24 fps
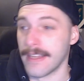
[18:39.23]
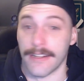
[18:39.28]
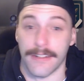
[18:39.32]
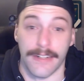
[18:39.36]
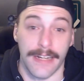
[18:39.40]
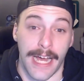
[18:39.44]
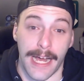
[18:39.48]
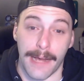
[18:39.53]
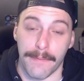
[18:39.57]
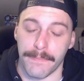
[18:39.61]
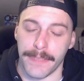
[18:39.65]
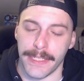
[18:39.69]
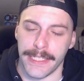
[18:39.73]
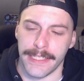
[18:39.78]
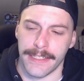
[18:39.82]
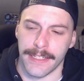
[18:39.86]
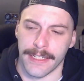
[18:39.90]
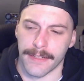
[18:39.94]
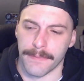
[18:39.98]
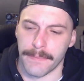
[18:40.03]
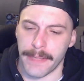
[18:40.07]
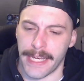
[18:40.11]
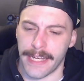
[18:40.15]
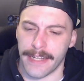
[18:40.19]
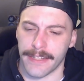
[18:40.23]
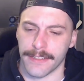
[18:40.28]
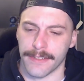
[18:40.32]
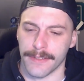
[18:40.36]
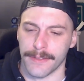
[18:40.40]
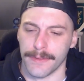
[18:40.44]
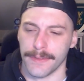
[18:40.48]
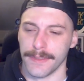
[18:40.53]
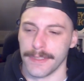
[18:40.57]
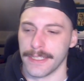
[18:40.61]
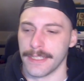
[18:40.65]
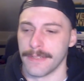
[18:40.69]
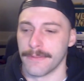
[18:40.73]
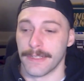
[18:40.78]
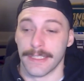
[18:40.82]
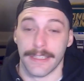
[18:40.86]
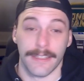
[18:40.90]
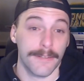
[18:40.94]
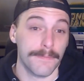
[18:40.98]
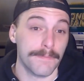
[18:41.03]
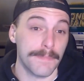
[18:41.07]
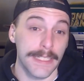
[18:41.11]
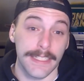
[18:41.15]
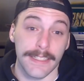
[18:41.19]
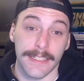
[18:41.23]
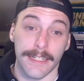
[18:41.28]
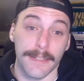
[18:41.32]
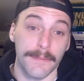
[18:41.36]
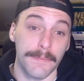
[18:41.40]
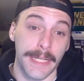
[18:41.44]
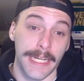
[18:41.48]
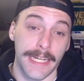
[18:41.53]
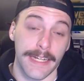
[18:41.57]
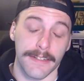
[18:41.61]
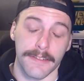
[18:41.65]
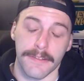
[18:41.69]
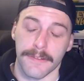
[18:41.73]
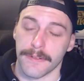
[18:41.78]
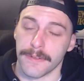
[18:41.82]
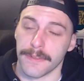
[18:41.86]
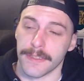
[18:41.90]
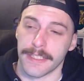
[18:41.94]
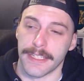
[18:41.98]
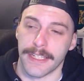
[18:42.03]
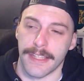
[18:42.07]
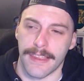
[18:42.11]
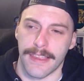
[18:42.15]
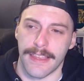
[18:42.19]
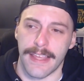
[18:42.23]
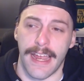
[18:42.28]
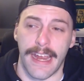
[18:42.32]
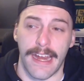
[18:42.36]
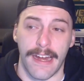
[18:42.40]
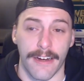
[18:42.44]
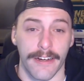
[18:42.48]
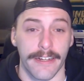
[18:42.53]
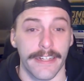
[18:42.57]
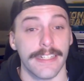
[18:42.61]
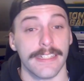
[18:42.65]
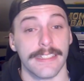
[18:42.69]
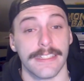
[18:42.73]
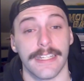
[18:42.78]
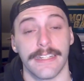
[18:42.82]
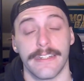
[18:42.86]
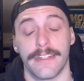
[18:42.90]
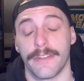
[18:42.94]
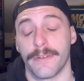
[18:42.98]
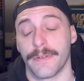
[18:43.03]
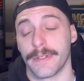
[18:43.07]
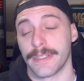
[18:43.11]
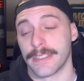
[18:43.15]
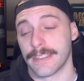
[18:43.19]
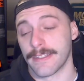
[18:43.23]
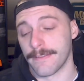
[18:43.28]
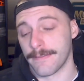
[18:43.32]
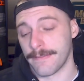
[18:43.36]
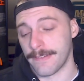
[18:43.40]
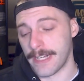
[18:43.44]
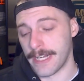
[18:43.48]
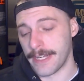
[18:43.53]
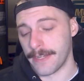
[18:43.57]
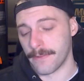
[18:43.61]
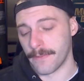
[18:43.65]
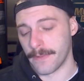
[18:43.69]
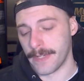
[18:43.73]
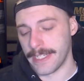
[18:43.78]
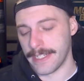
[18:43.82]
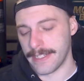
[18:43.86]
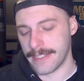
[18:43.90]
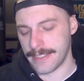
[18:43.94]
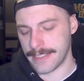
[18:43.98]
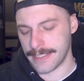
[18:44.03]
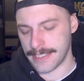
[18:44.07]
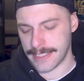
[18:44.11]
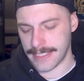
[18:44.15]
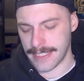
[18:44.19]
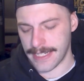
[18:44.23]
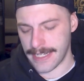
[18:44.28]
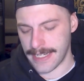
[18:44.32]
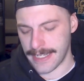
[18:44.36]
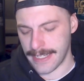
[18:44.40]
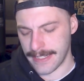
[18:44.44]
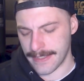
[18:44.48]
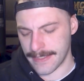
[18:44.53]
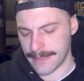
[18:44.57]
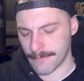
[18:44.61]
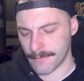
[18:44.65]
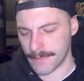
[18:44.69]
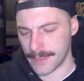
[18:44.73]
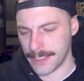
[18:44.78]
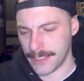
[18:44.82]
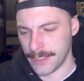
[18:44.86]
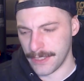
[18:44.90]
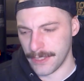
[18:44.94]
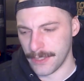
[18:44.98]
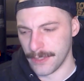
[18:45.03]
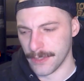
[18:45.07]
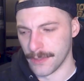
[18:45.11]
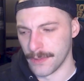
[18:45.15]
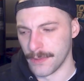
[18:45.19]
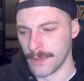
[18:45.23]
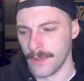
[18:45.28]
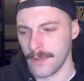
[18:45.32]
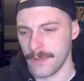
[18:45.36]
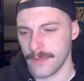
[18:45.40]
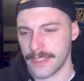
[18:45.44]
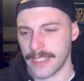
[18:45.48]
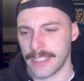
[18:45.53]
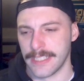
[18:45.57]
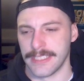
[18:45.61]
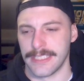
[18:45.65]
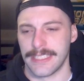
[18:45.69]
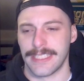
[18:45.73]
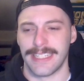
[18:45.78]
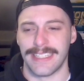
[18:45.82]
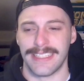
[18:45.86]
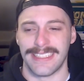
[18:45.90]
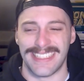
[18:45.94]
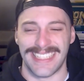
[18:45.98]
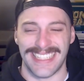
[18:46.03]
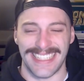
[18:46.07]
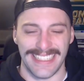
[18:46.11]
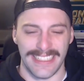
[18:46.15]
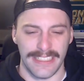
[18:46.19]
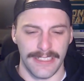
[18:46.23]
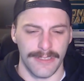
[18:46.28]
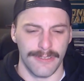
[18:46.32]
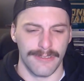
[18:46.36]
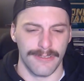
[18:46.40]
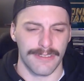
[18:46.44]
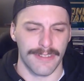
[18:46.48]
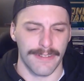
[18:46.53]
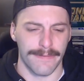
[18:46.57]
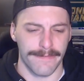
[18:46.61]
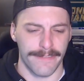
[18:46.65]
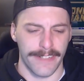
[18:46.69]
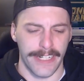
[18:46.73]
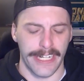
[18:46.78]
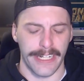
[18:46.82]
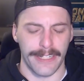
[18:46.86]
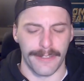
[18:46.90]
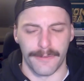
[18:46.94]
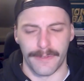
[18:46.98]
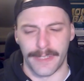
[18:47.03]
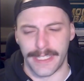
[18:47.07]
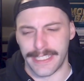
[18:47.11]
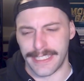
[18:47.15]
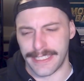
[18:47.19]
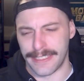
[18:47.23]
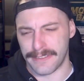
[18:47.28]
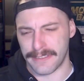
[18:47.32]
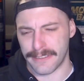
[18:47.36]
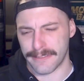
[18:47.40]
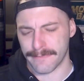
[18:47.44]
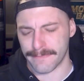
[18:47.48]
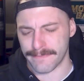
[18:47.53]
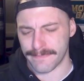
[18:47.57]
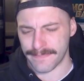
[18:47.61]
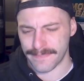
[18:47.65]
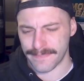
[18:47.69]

they're not beating a bad goalie, when they're beating a bad goalie. They are continuing to find ways. And when you can continue to find ways